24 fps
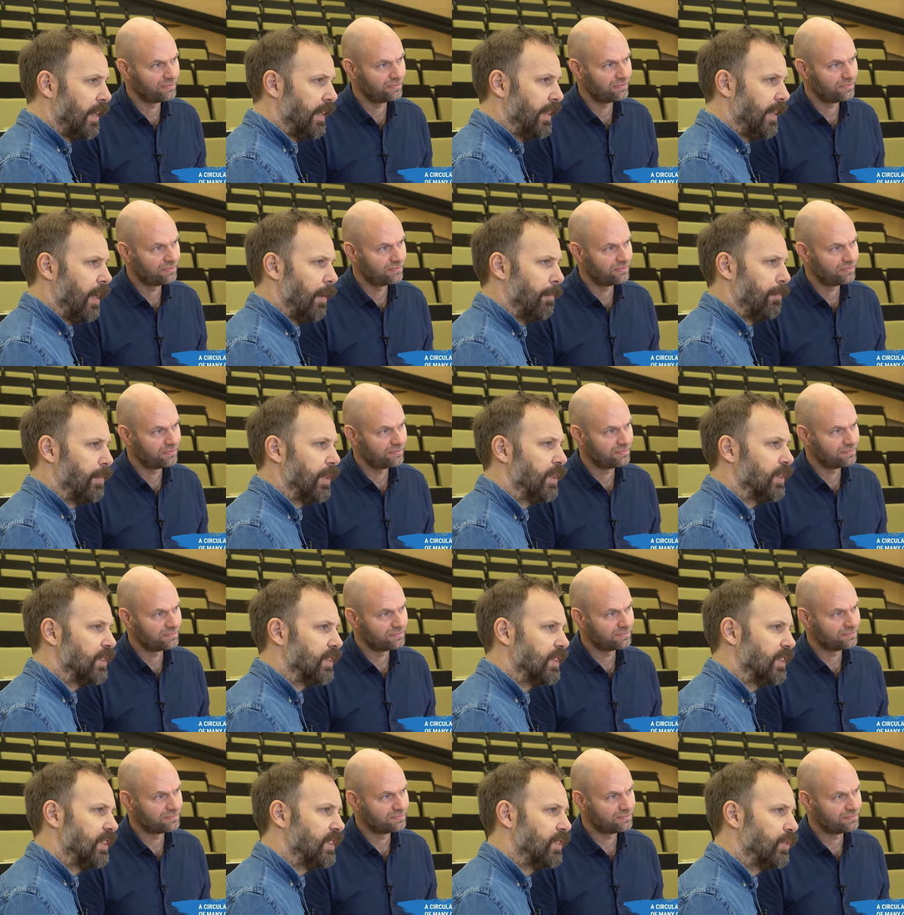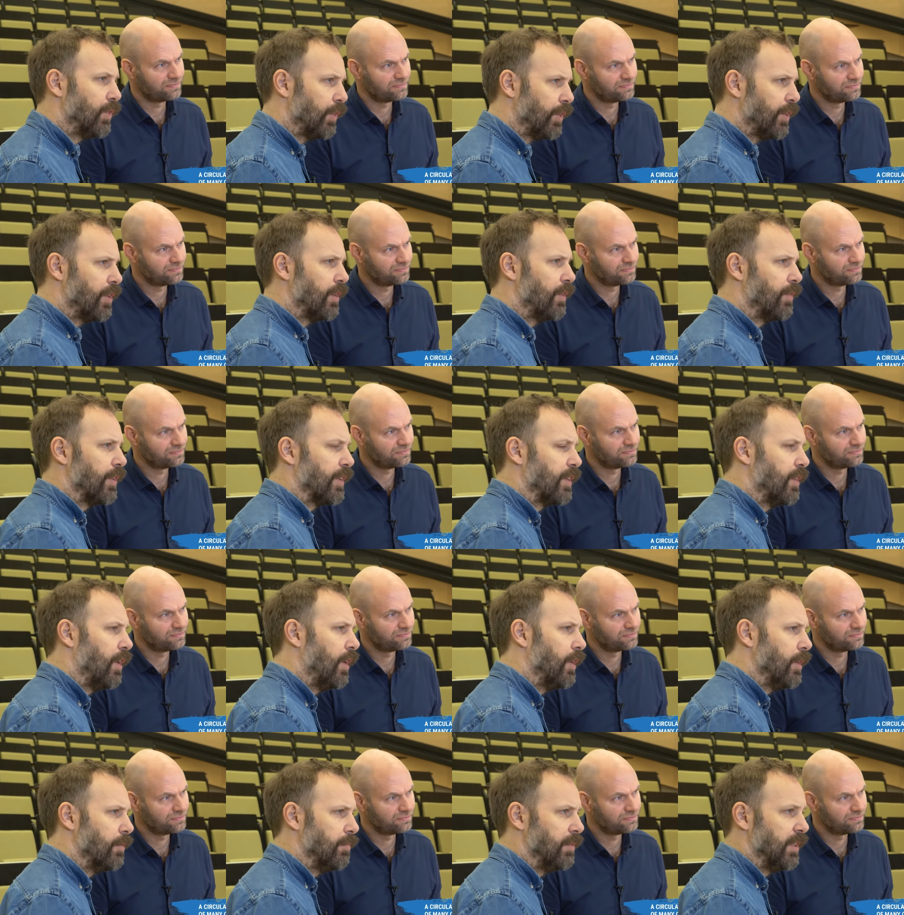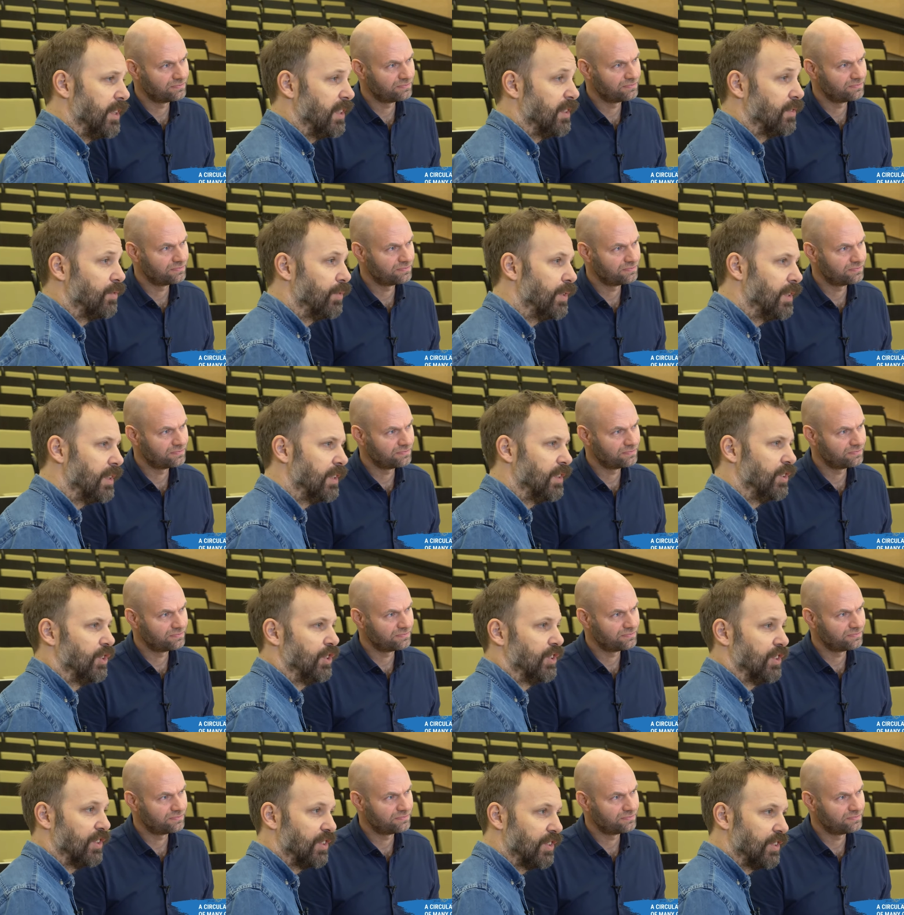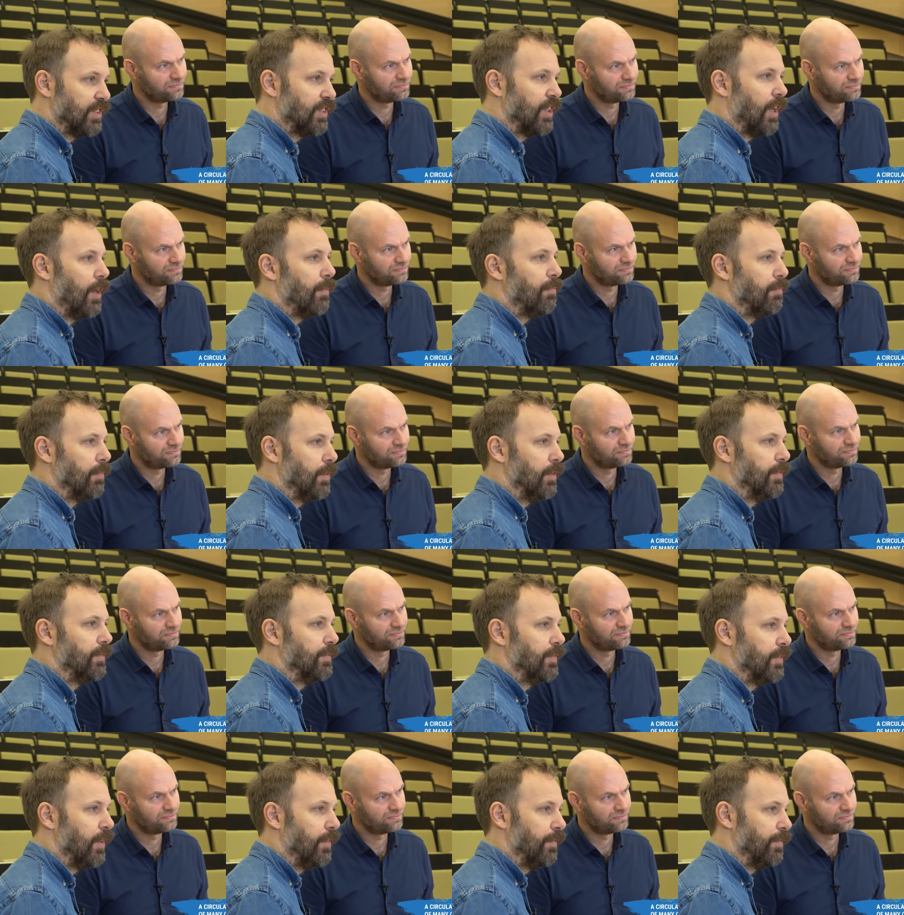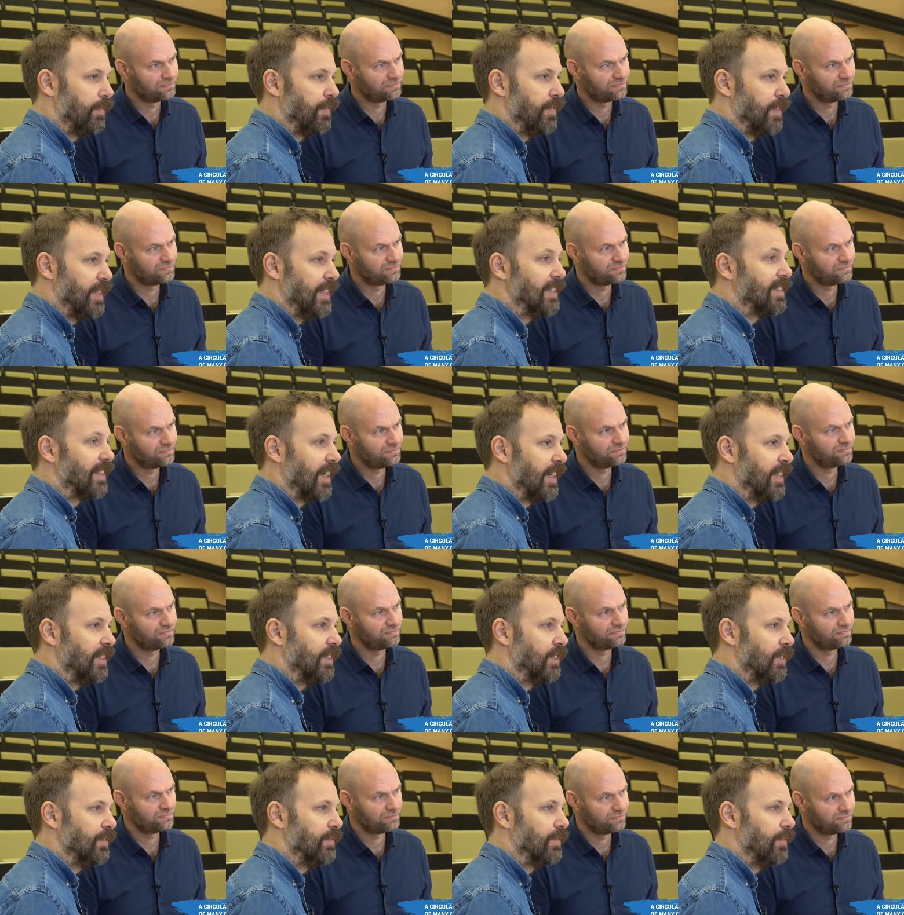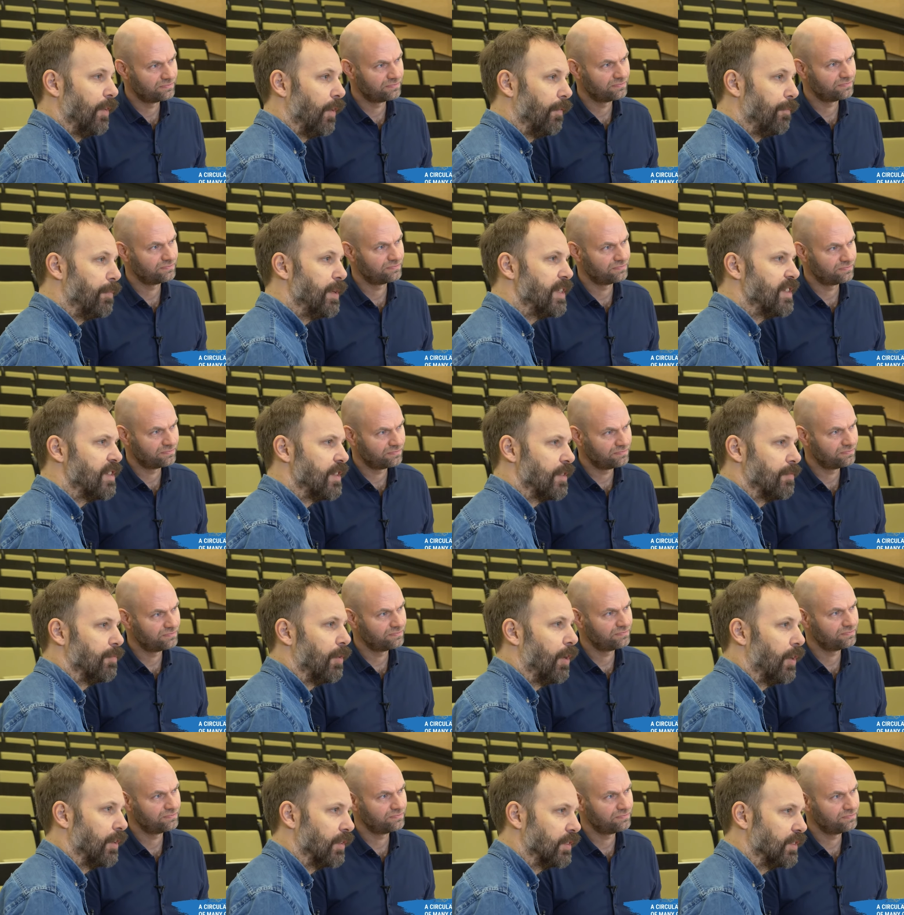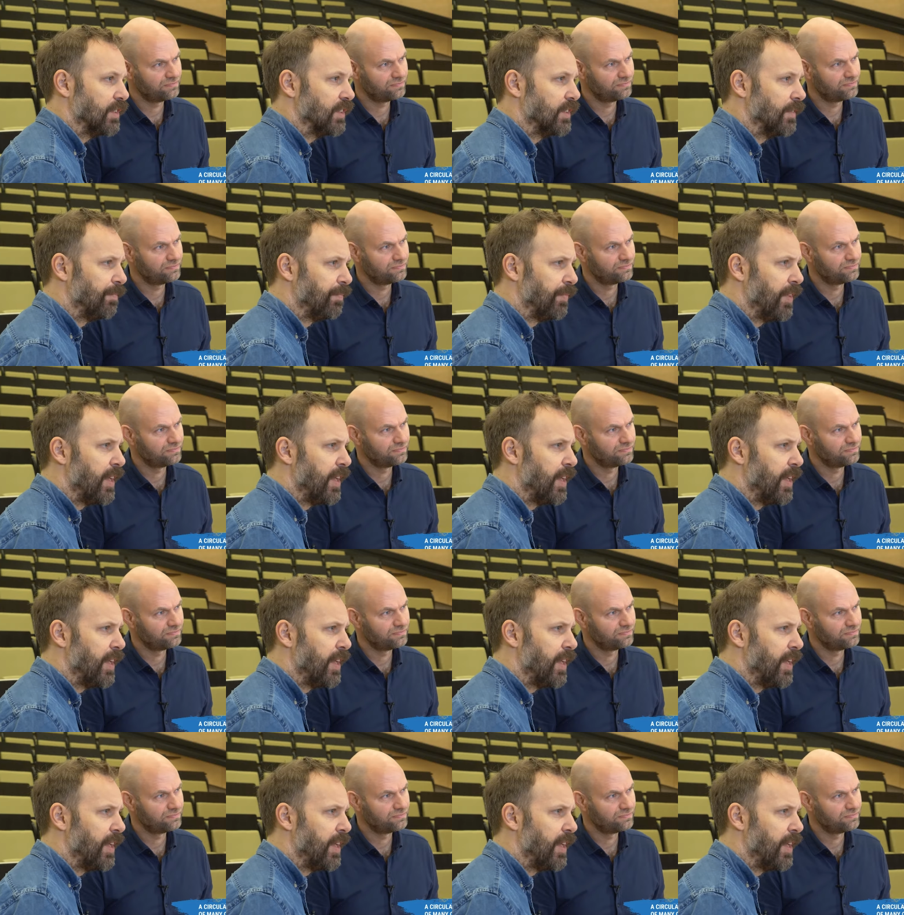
Speaker 1: Yeah, because a circular economy is really just a sum of, of these kinds of, of business models.